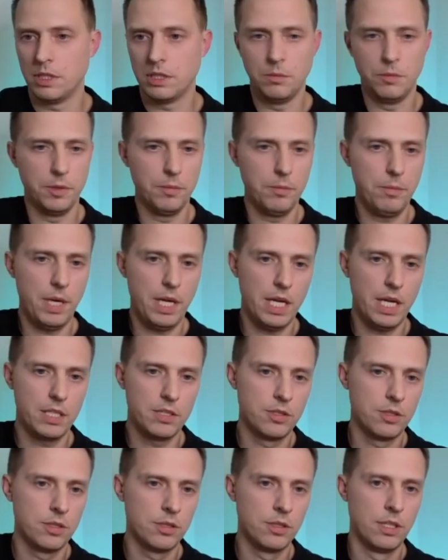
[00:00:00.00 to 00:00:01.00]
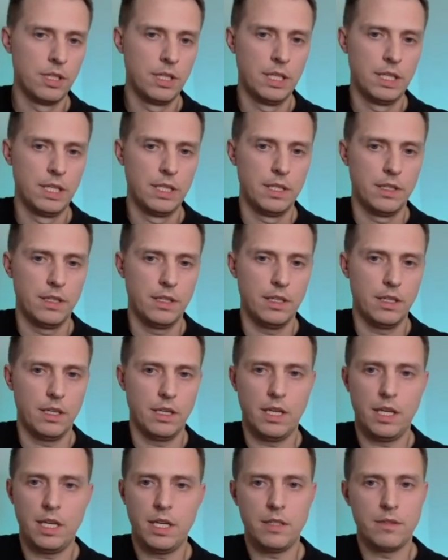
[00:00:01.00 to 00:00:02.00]
Customer Match,
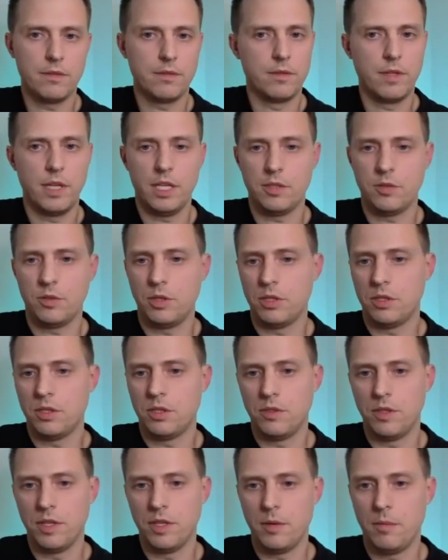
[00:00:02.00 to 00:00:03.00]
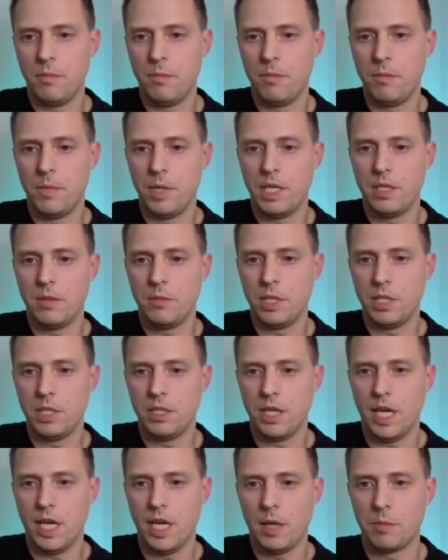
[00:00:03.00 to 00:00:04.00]
and as you can see, there are many
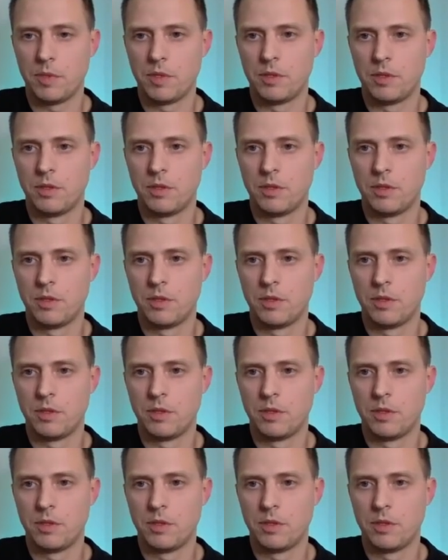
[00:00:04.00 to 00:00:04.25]
apps.